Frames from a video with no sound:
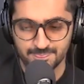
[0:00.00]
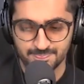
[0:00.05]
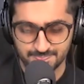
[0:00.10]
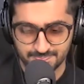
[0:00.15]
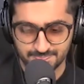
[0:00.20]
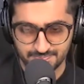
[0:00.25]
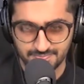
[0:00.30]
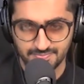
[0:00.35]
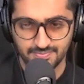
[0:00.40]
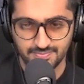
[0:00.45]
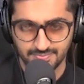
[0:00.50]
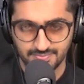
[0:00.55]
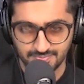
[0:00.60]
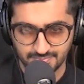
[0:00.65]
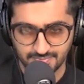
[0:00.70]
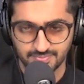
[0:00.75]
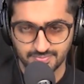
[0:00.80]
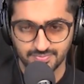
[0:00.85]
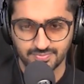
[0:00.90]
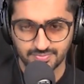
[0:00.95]
But
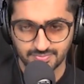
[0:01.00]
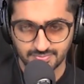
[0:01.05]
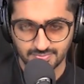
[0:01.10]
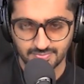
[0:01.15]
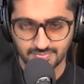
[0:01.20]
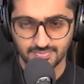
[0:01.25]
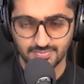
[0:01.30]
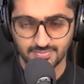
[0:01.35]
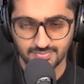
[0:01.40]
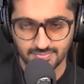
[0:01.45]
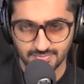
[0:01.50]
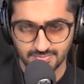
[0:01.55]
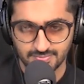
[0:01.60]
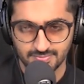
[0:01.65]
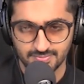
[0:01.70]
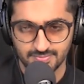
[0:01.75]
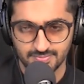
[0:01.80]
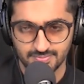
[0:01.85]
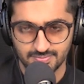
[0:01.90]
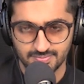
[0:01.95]
um, I'm definitely, I think,
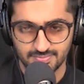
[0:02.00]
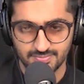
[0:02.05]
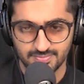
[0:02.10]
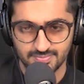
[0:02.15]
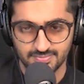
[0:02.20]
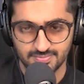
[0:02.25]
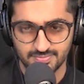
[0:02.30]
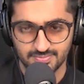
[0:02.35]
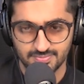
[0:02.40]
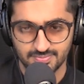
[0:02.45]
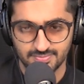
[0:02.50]
somebody who's,